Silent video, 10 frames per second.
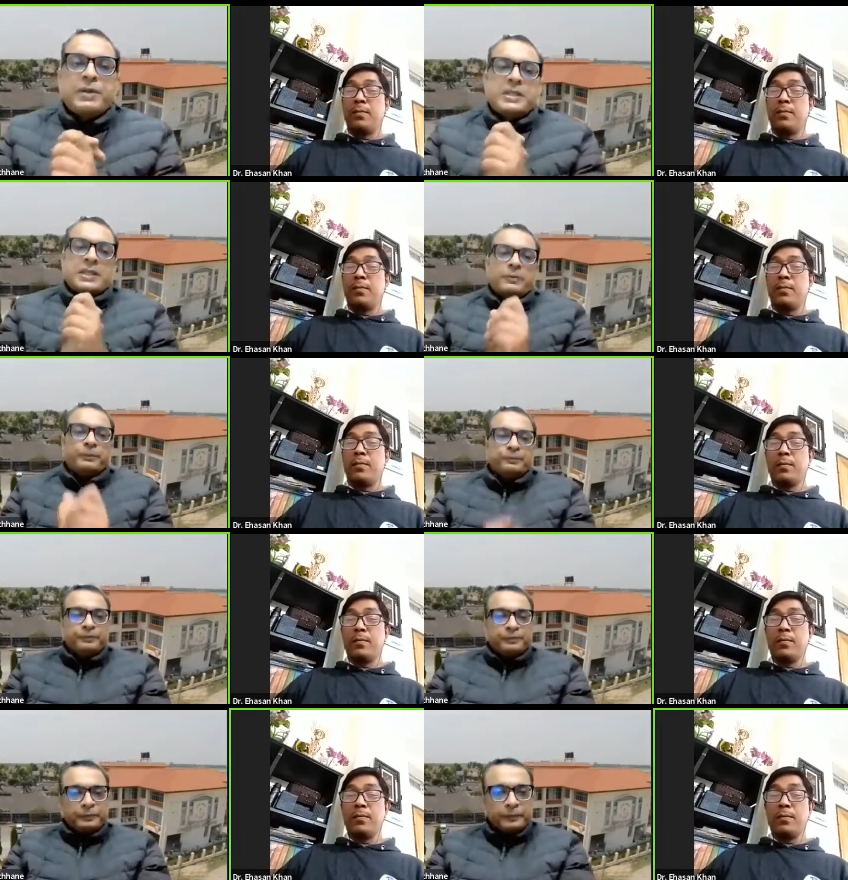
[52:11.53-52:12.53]

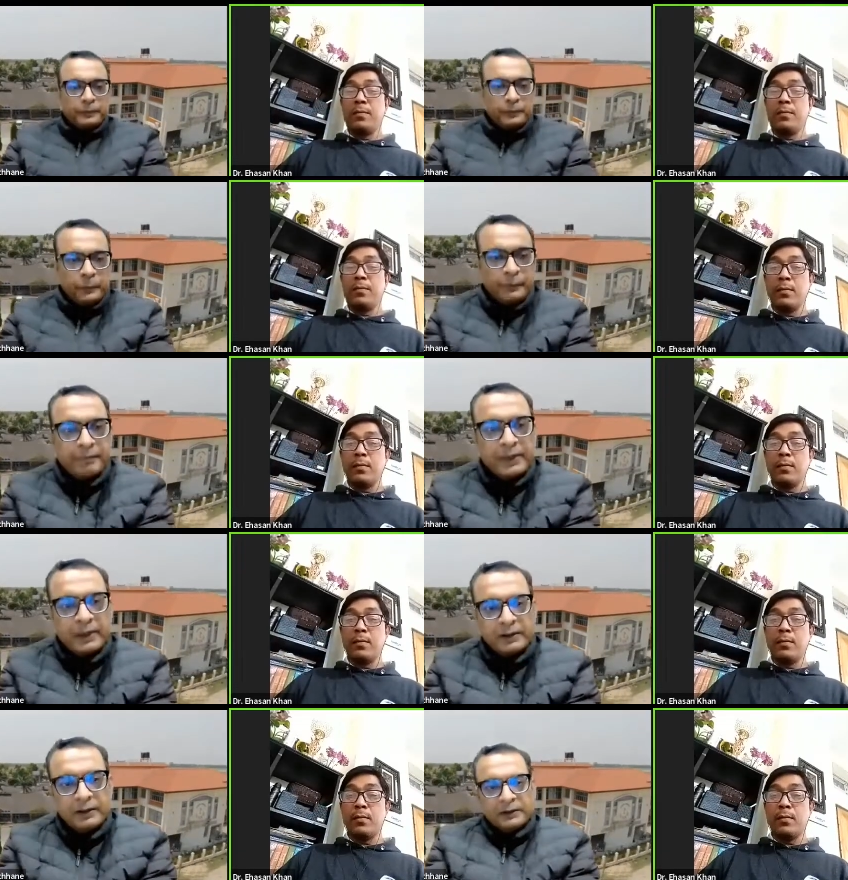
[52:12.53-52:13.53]
No one is speaking in this clip.